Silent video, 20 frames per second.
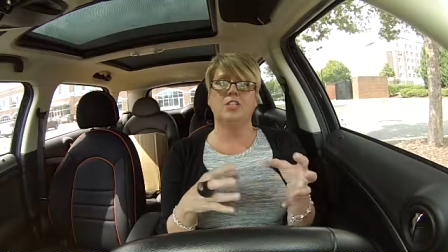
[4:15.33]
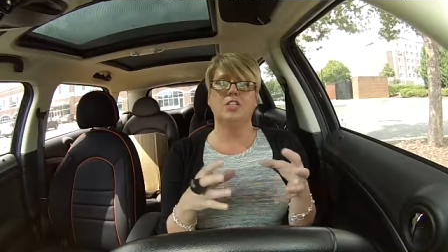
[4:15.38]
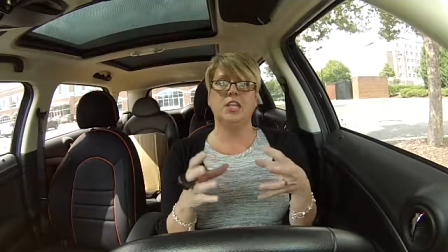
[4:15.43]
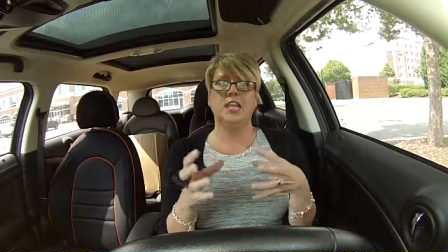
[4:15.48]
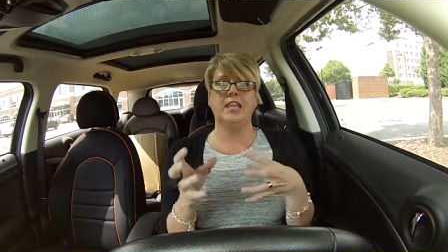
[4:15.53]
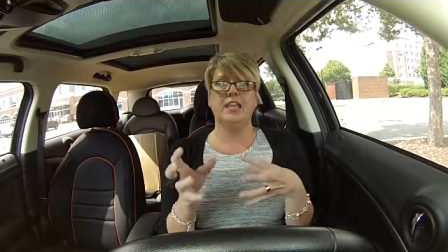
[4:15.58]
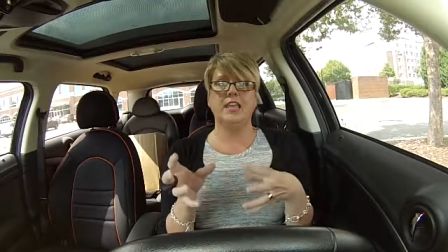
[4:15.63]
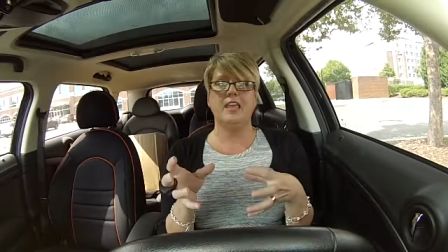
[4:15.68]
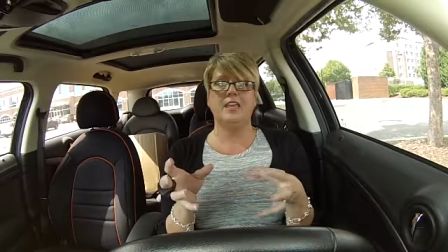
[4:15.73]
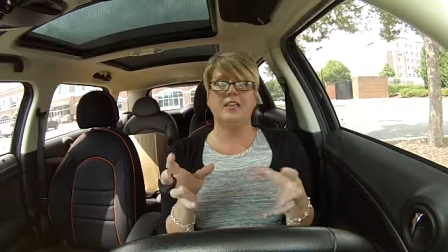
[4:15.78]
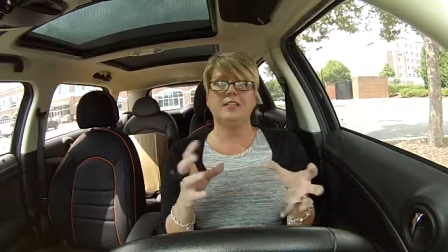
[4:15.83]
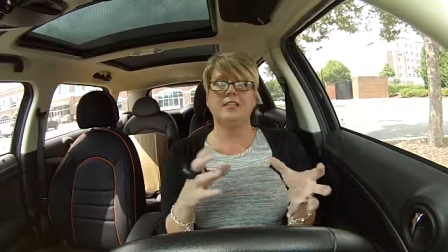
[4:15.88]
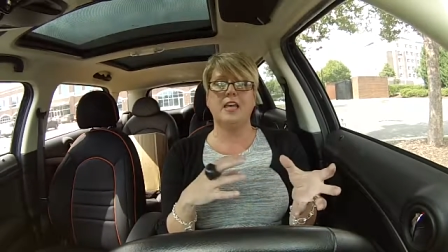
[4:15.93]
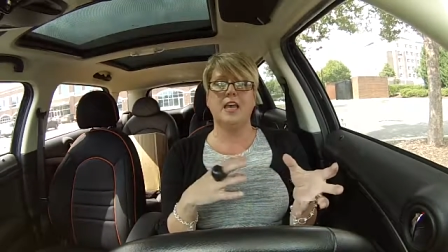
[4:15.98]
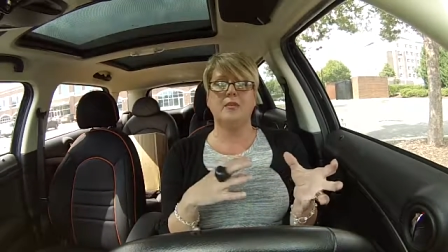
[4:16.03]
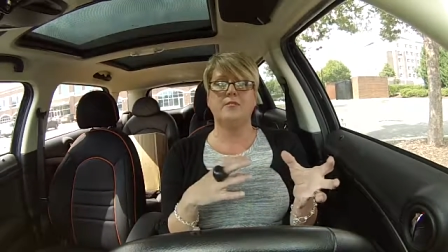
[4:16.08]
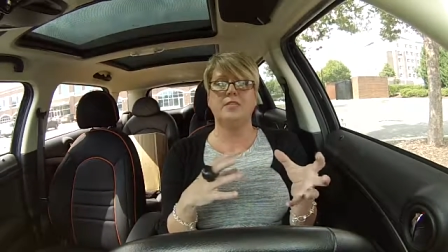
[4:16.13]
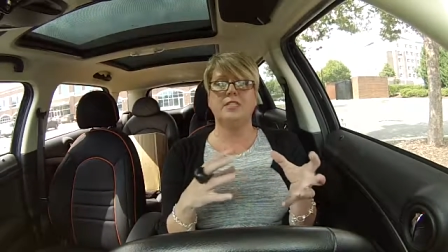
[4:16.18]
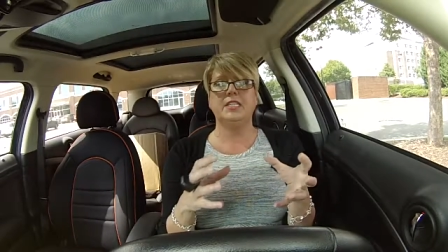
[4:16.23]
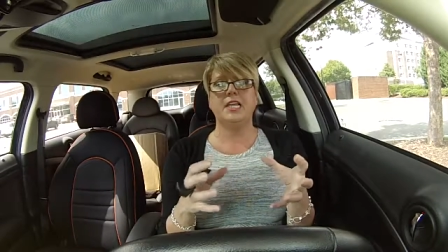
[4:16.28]
check in
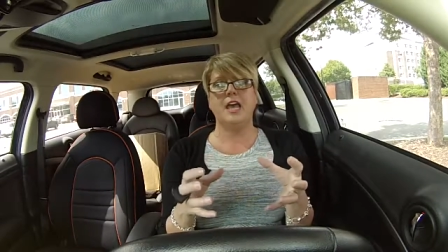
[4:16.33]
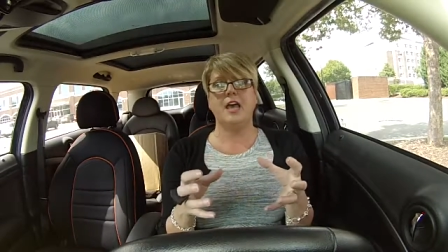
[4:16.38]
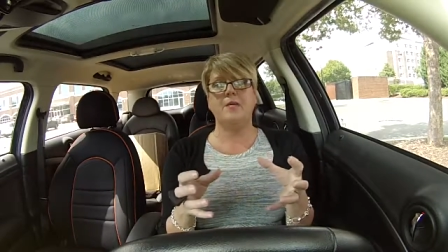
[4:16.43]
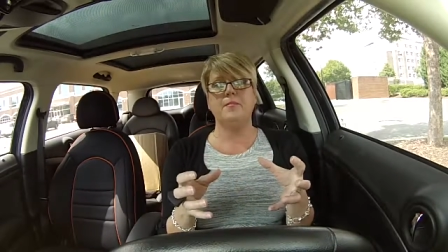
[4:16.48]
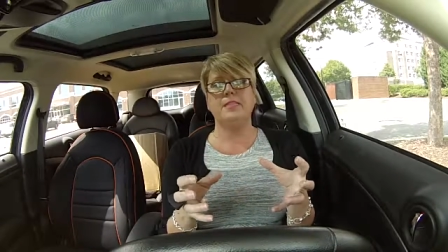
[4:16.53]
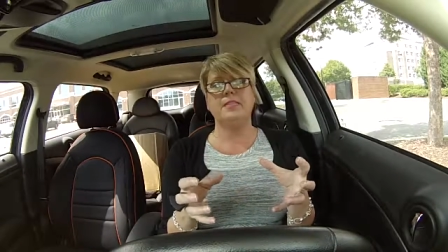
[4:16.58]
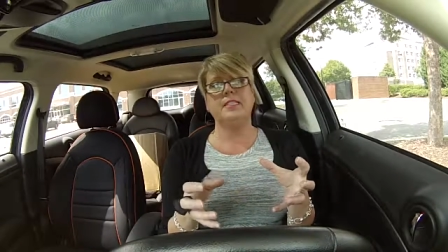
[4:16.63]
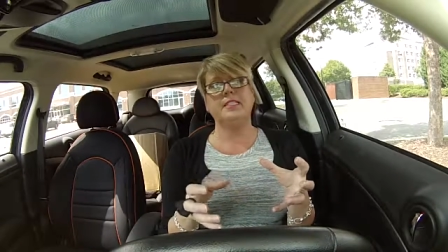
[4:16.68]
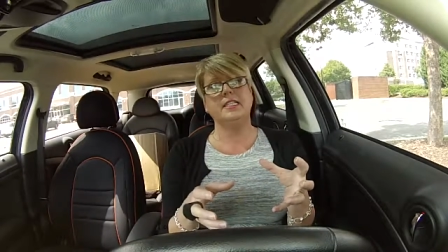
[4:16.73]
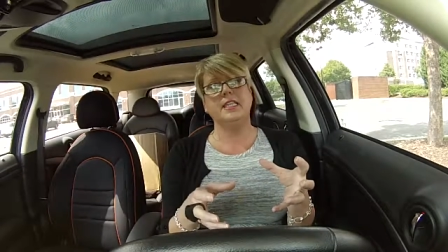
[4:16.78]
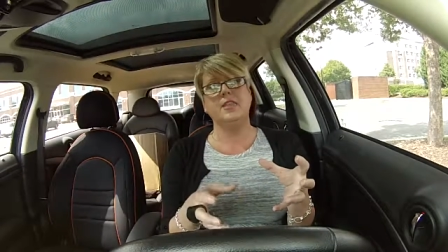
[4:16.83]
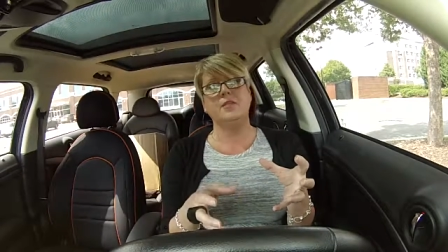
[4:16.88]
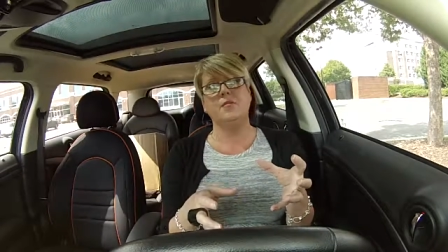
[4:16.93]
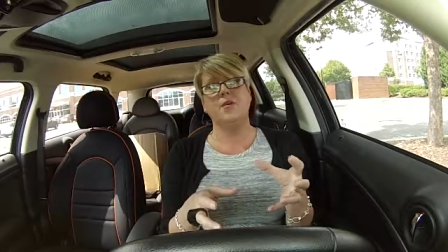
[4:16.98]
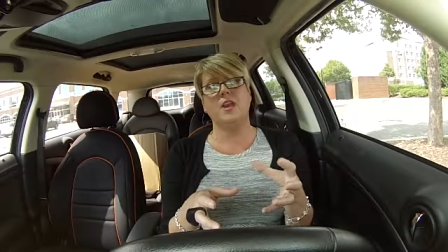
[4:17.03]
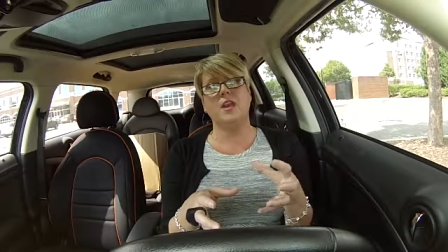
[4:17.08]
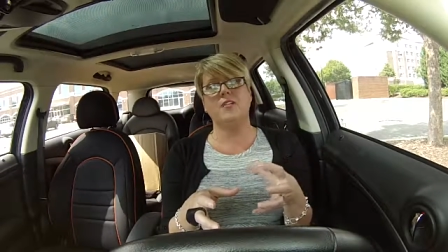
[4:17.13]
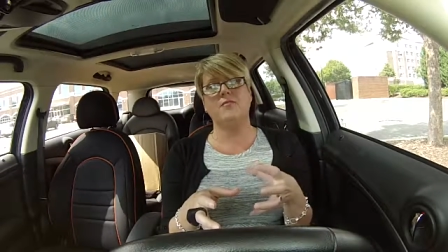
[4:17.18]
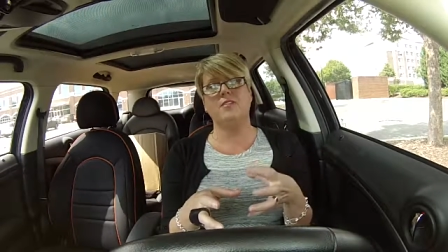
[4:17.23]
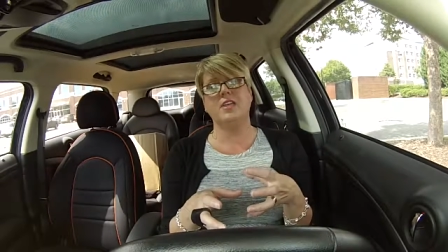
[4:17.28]
time to time and see
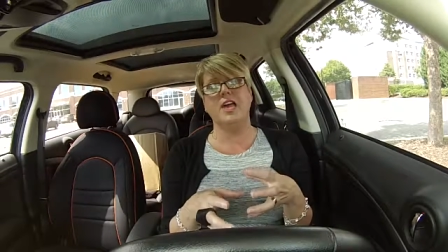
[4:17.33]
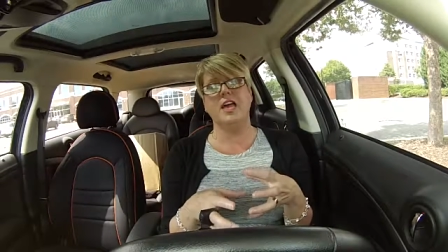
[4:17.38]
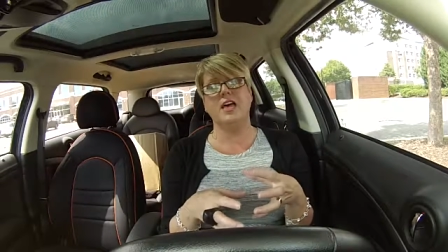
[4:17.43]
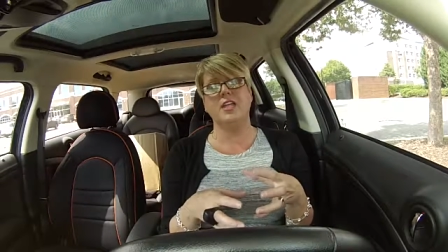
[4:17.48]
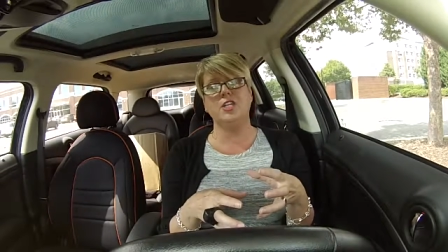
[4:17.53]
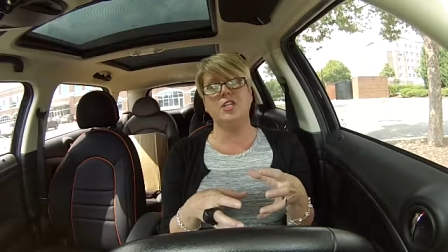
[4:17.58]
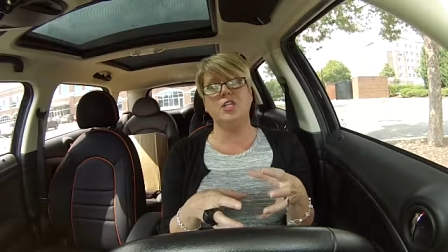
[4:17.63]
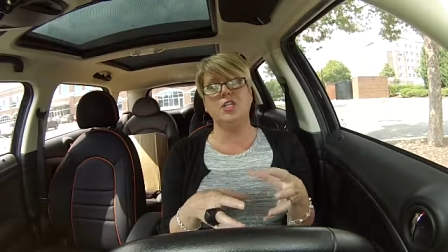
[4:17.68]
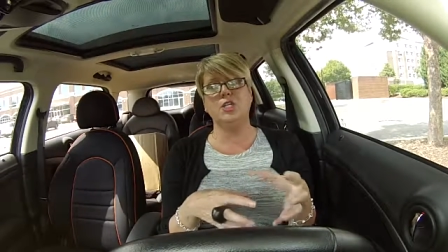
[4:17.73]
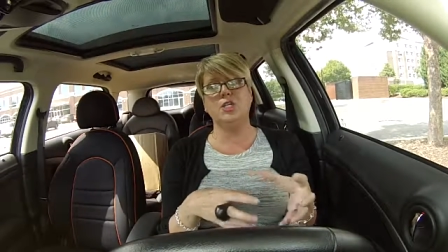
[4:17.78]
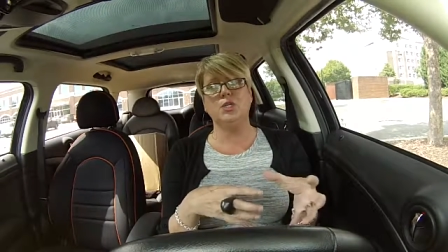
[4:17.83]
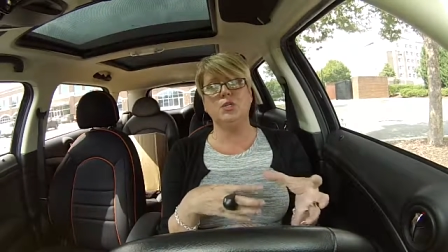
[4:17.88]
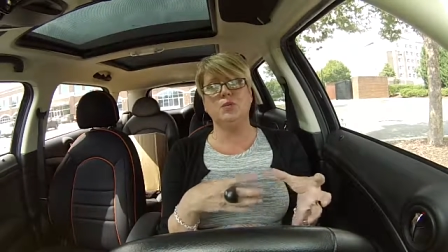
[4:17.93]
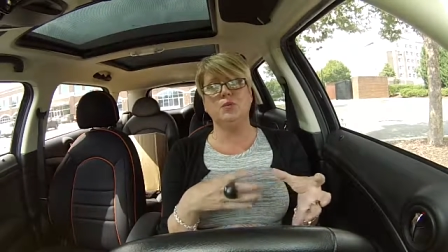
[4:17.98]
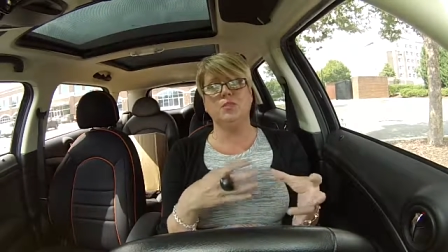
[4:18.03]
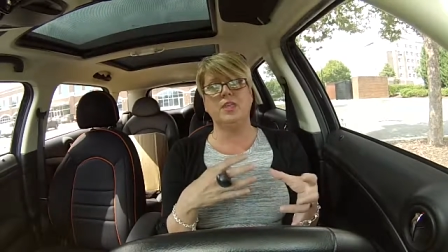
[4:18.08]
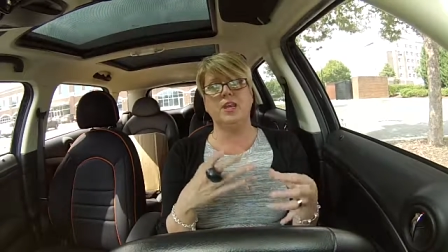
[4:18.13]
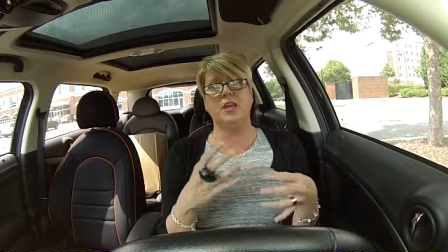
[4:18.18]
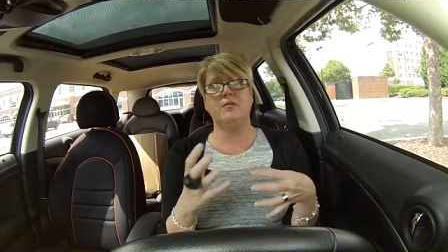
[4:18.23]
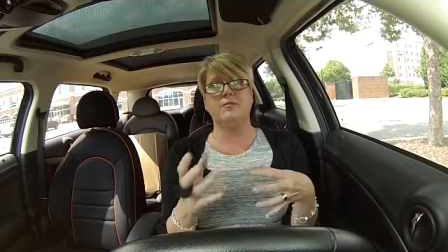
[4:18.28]
what I've got
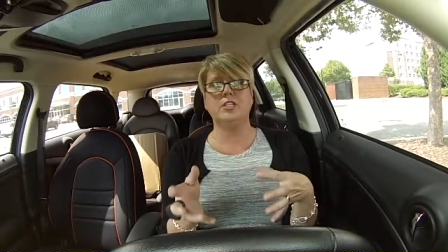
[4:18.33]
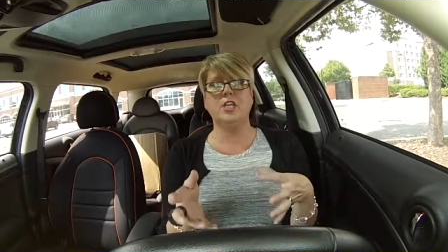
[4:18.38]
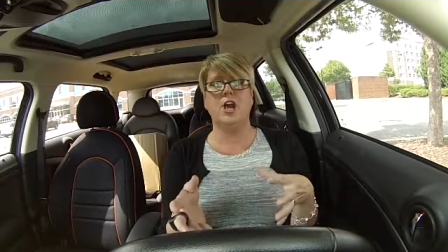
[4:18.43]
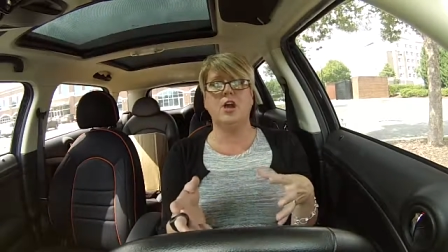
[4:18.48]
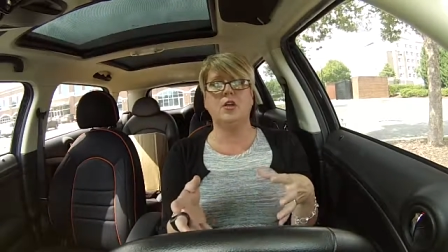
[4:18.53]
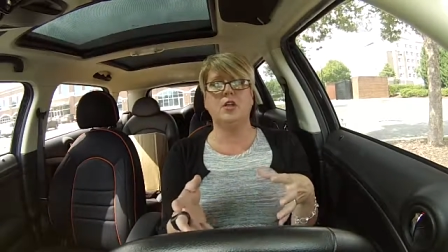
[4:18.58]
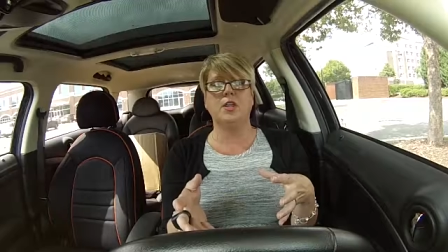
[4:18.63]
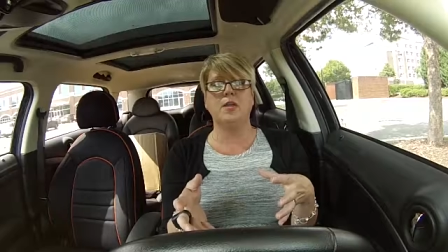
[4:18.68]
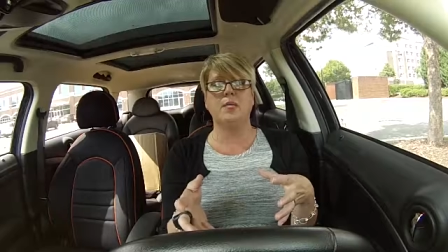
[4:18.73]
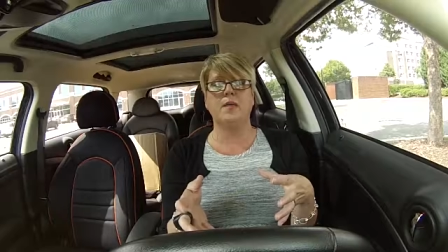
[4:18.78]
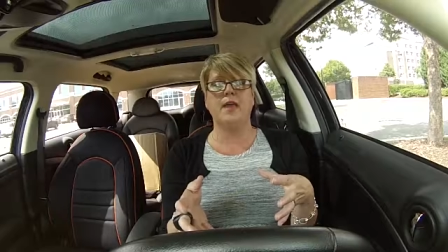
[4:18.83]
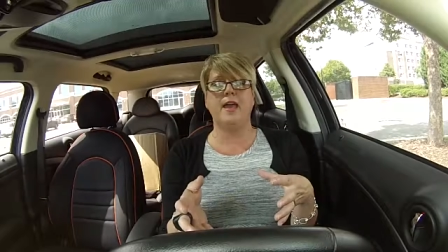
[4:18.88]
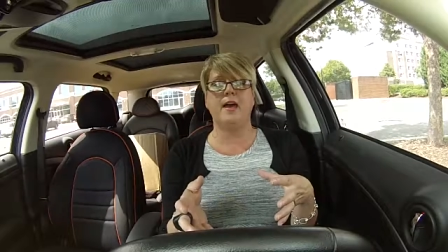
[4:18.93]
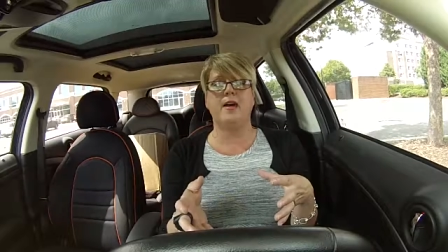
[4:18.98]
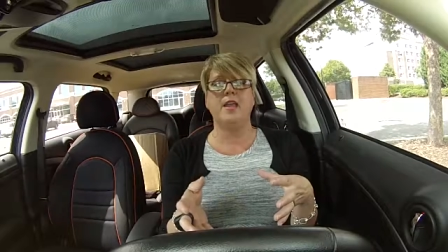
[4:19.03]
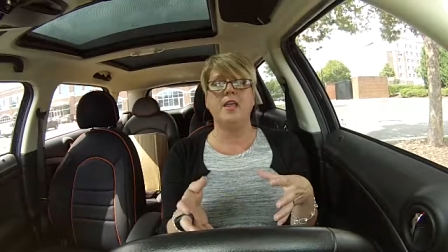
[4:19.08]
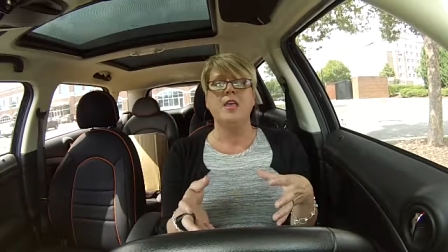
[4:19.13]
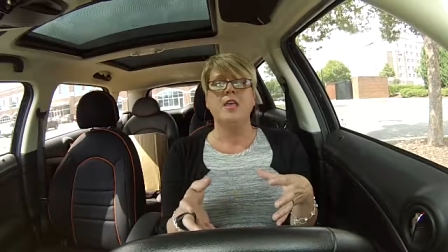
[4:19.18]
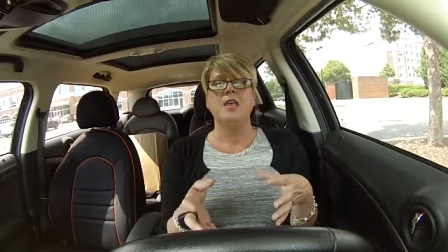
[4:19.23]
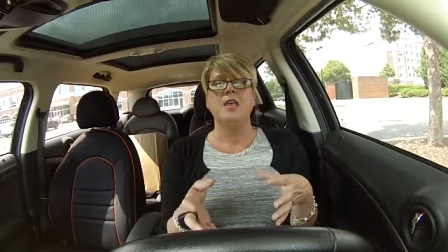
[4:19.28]
new that I'm talking about